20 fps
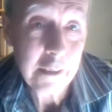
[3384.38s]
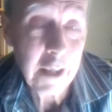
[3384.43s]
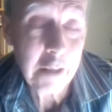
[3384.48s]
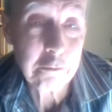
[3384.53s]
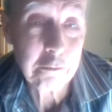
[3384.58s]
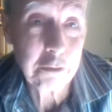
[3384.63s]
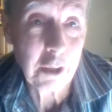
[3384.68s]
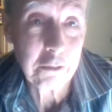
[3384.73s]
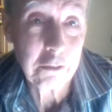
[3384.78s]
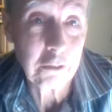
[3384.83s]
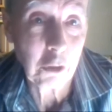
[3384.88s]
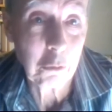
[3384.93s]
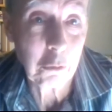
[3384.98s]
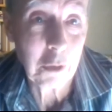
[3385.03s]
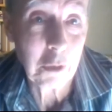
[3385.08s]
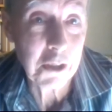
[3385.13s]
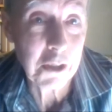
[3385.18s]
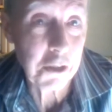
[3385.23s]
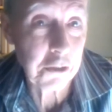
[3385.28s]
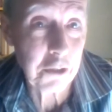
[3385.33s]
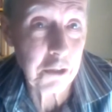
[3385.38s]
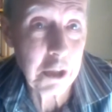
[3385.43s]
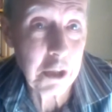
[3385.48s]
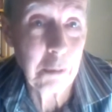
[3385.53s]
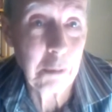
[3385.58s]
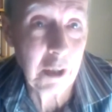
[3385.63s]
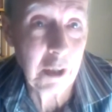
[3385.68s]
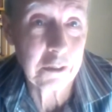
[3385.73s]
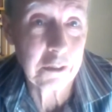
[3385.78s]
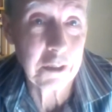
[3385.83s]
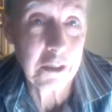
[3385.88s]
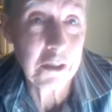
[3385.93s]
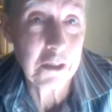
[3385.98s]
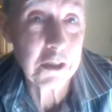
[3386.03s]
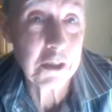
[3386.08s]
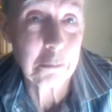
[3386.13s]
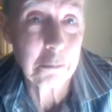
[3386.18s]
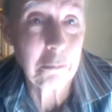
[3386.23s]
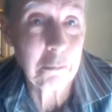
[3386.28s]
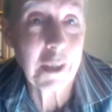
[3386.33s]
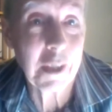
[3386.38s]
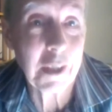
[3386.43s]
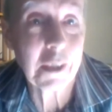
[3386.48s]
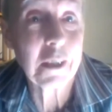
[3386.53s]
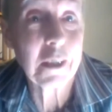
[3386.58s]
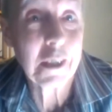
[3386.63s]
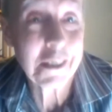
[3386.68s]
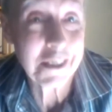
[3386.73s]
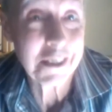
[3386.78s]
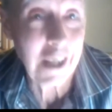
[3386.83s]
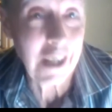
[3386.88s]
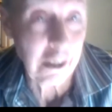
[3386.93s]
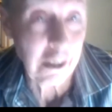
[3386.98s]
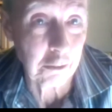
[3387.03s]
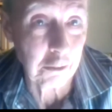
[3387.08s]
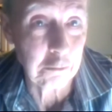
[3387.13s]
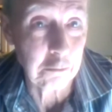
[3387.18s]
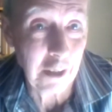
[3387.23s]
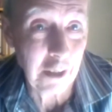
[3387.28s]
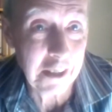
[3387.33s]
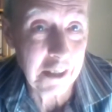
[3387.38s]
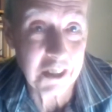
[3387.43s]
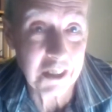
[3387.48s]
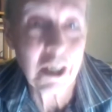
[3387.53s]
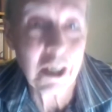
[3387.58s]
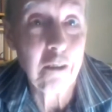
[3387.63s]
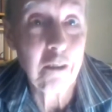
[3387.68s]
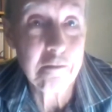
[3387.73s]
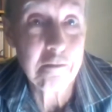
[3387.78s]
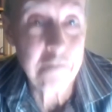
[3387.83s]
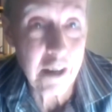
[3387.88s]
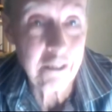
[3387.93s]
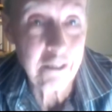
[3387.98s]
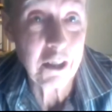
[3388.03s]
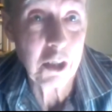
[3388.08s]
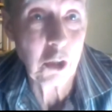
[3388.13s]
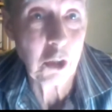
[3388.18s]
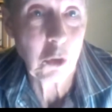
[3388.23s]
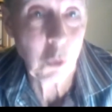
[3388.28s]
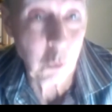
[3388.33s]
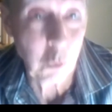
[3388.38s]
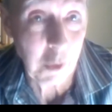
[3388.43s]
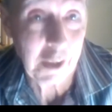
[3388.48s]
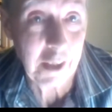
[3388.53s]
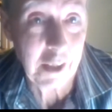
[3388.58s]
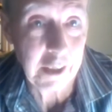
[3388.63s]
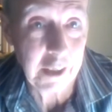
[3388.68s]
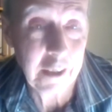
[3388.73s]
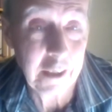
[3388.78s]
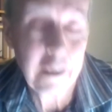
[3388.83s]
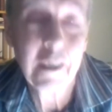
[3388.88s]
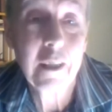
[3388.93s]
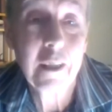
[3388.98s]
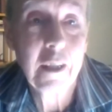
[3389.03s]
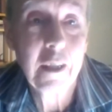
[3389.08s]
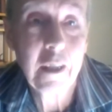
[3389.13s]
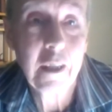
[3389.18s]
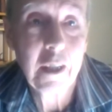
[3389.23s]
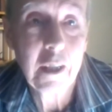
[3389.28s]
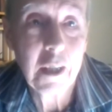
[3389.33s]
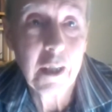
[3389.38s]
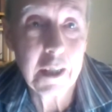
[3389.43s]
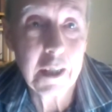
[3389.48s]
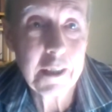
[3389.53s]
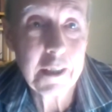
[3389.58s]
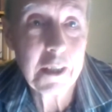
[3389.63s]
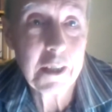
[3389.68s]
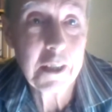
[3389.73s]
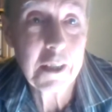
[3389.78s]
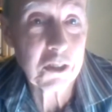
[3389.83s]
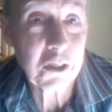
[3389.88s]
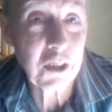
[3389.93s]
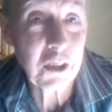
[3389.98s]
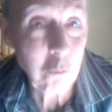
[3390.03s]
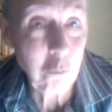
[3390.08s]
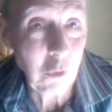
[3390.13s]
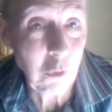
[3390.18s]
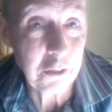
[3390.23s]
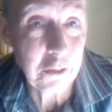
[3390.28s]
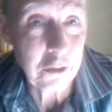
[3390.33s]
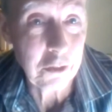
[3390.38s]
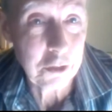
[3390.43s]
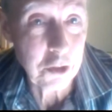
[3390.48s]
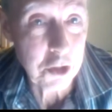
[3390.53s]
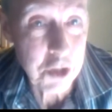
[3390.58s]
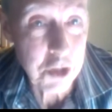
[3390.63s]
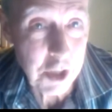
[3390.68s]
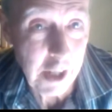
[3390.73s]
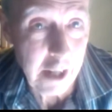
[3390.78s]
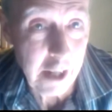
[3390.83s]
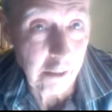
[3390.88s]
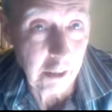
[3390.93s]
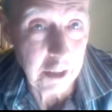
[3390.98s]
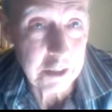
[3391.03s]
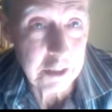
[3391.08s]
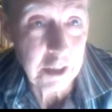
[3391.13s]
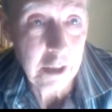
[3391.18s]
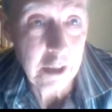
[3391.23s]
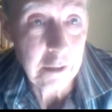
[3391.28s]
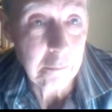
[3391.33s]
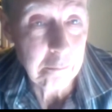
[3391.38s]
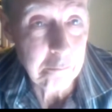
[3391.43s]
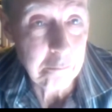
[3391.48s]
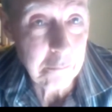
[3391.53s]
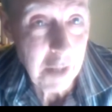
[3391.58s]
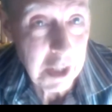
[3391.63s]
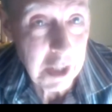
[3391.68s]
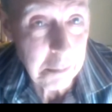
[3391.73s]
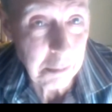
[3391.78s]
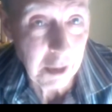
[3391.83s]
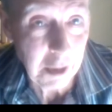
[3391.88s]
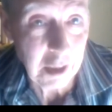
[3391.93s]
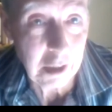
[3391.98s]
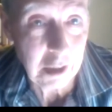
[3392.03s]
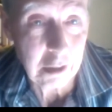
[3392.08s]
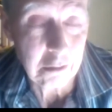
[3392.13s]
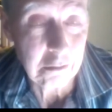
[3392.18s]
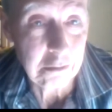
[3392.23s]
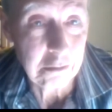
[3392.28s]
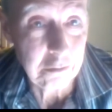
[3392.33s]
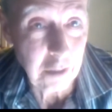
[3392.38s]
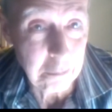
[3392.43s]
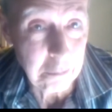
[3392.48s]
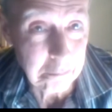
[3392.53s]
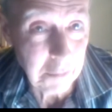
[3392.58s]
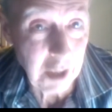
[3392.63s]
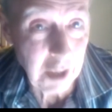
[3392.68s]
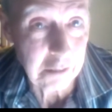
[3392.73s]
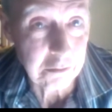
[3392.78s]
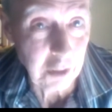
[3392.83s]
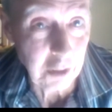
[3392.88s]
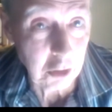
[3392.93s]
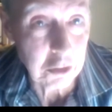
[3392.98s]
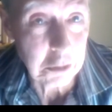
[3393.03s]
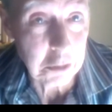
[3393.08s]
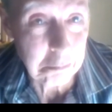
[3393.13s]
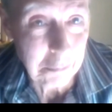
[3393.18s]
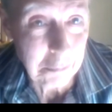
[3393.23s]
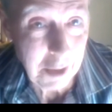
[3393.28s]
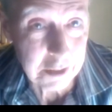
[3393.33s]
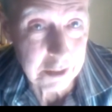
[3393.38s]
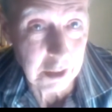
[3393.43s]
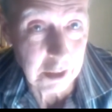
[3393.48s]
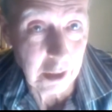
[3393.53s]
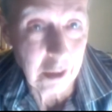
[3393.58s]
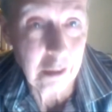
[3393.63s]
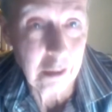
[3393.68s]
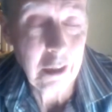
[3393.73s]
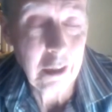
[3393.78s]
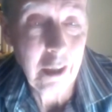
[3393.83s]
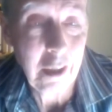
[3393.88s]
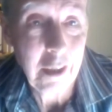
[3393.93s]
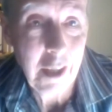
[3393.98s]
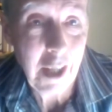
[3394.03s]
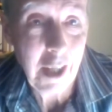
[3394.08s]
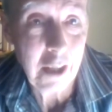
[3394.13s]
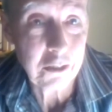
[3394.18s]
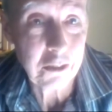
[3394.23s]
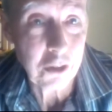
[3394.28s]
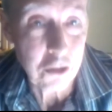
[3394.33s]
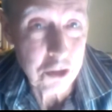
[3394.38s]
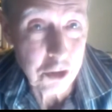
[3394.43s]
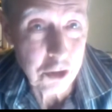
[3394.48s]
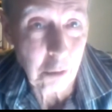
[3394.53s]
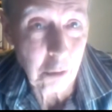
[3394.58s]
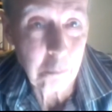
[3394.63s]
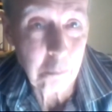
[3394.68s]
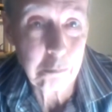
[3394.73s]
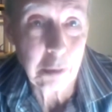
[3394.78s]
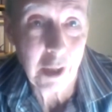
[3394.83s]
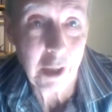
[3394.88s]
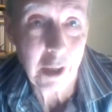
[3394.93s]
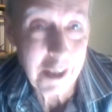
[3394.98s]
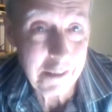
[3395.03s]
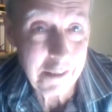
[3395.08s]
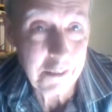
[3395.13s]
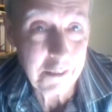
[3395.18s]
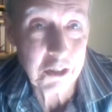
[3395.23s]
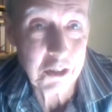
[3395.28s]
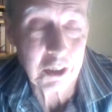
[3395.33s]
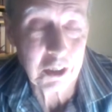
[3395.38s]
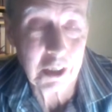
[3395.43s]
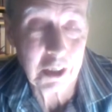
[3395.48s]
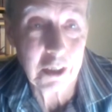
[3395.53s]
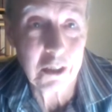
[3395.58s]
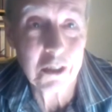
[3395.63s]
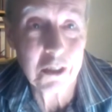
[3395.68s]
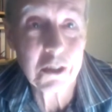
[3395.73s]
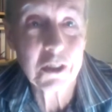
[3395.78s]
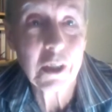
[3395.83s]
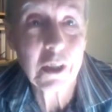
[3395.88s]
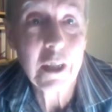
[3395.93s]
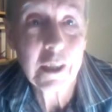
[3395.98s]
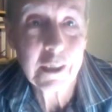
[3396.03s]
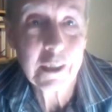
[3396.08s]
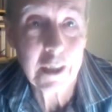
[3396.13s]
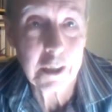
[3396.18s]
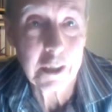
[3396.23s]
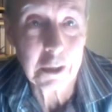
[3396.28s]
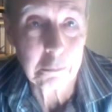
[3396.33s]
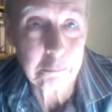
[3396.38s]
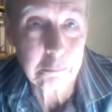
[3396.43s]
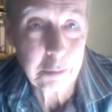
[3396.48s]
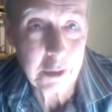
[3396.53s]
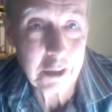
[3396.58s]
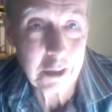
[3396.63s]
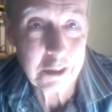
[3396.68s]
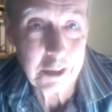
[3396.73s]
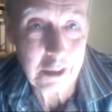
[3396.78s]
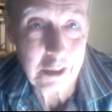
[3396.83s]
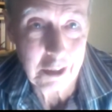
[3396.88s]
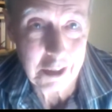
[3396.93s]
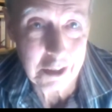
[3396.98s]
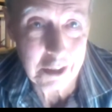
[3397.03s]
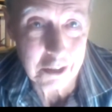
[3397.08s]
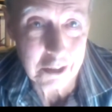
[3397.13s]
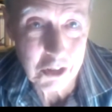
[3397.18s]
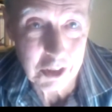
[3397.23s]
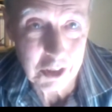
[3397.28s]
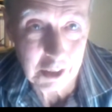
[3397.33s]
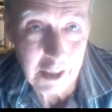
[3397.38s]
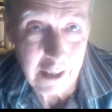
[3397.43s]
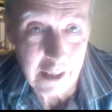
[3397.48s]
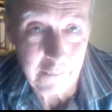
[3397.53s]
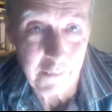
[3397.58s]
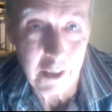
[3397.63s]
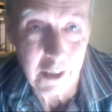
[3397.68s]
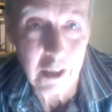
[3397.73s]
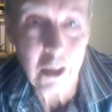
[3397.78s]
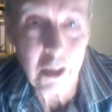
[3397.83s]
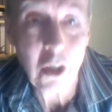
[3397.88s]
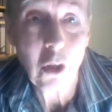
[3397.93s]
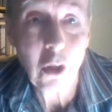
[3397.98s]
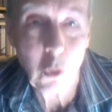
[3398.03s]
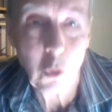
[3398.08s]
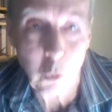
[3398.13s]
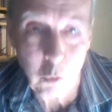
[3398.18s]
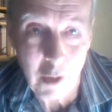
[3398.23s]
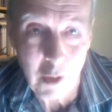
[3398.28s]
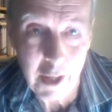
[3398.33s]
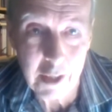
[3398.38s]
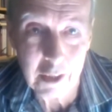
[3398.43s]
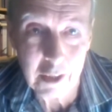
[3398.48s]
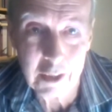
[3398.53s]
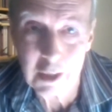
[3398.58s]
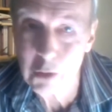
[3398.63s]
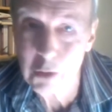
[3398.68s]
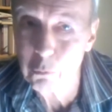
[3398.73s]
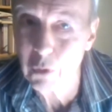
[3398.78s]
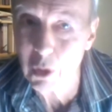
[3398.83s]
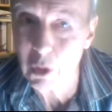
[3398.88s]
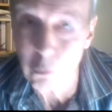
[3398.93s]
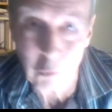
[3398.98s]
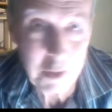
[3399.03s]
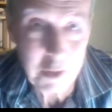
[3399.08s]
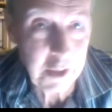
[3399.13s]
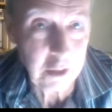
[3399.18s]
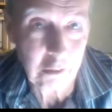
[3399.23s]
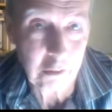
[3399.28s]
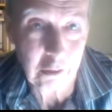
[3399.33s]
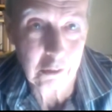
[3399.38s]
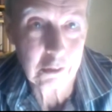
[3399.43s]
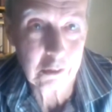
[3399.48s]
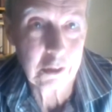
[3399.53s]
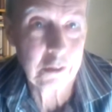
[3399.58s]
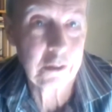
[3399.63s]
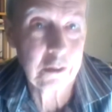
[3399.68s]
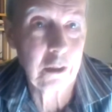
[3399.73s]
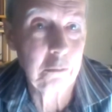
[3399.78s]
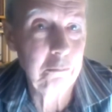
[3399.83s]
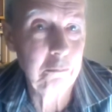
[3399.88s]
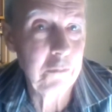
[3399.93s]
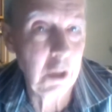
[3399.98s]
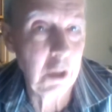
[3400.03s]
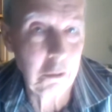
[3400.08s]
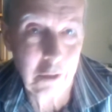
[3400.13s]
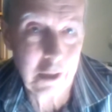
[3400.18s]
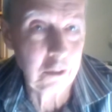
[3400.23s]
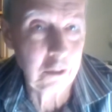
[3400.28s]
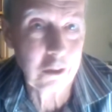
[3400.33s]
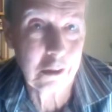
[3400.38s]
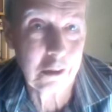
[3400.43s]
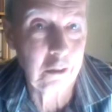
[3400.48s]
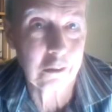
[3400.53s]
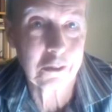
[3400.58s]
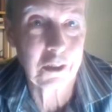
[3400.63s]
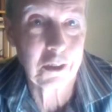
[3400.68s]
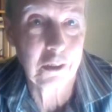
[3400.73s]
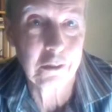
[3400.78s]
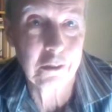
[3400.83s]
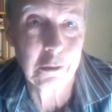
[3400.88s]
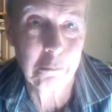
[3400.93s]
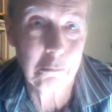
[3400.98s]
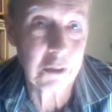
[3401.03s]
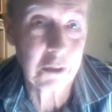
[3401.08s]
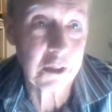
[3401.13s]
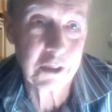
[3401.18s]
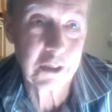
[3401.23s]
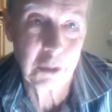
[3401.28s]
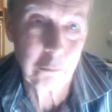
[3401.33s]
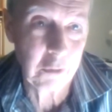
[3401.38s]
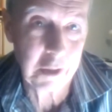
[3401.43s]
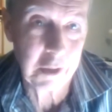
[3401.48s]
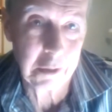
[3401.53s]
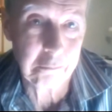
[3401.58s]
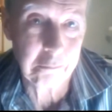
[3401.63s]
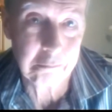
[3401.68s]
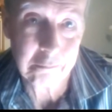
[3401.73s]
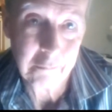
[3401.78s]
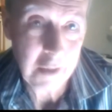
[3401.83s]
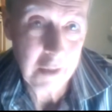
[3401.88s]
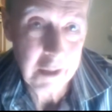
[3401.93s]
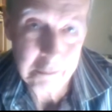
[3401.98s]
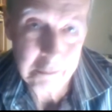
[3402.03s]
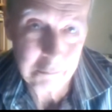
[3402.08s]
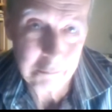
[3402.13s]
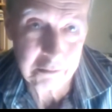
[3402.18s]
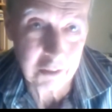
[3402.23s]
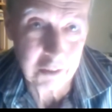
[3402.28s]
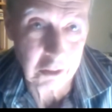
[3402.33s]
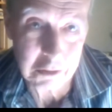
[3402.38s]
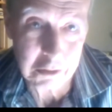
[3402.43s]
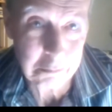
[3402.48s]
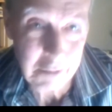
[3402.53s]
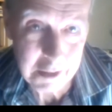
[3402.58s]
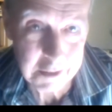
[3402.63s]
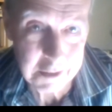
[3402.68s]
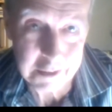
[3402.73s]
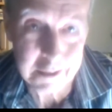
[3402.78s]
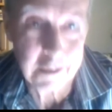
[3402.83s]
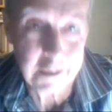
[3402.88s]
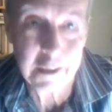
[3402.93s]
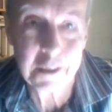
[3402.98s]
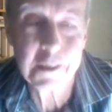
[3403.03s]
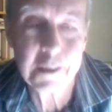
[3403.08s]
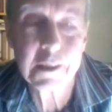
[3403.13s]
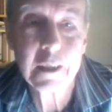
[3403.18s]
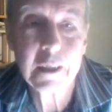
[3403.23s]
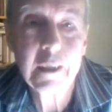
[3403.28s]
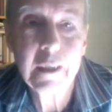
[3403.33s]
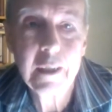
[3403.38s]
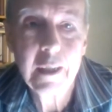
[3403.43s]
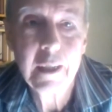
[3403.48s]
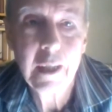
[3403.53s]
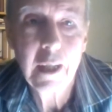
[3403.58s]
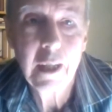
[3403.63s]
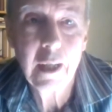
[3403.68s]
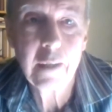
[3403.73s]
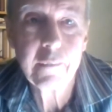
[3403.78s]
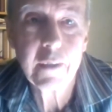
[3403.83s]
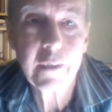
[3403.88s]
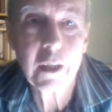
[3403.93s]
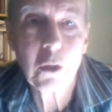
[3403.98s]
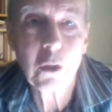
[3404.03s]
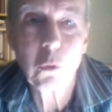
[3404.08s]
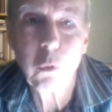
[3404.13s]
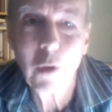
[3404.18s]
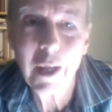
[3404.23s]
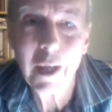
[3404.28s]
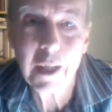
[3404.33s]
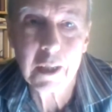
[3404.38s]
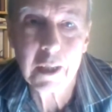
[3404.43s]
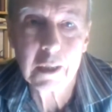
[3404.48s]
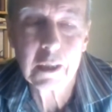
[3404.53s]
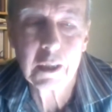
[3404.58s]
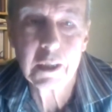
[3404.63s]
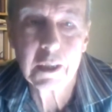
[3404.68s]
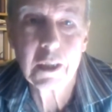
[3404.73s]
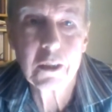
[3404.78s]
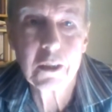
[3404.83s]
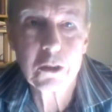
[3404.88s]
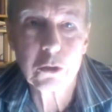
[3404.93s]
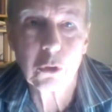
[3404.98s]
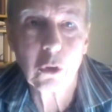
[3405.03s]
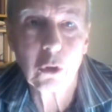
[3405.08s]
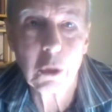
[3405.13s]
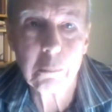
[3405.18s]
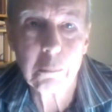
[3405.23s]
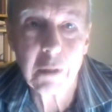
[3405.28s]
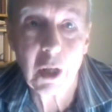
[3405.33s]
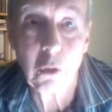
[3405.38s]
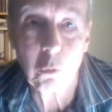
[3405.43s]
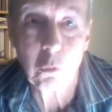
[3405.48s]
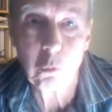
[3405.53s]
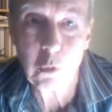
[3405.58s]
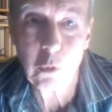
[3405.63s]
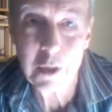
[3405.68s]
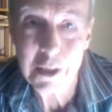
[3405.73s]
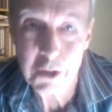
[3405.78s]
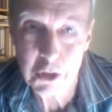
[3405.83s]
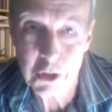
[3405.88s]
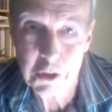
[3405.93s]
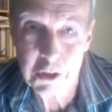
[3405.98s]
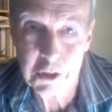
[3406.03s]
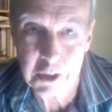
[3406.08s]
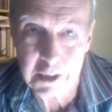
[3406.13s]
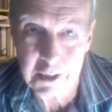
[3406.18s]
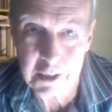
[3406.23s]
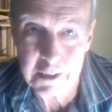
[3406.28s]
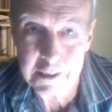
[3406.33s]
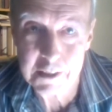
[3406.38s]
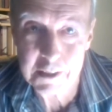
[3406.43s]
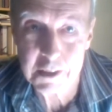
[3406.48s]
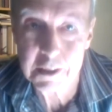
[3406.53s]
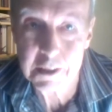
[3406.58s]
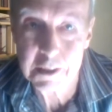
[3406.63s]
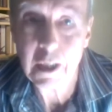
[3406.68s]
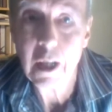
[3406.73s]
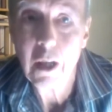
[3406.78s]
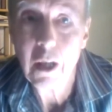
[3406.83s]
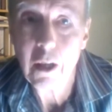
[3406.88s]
That front requires three parties to make sacrifices very quickly. It needs someone to chair it. Maybe Make Votes Matter has a job behind the scenes, getting party leaders together quietly where we don't look at them, no one else looks at them, but someone in Make Votes Matter does, and they quietly talk about which seats